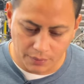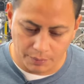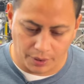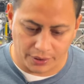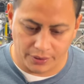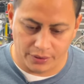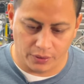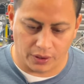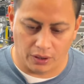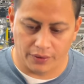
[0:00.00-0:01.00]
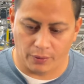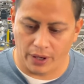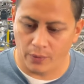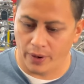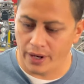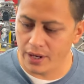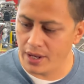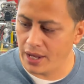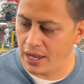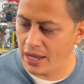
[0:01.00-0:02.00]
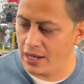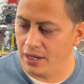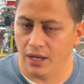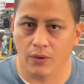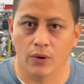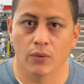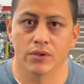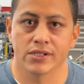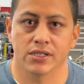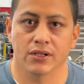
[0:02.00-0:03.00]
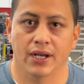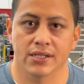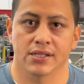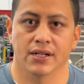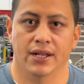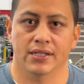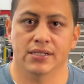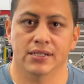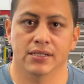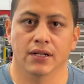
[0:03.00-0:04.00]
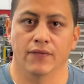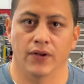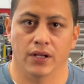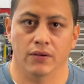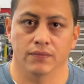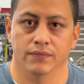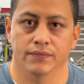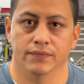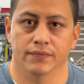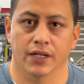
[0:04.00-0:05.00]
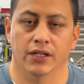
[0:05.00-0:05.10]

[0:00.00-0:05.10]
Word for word: but do it all the right way and uh, we will see you guys in the next video. Thank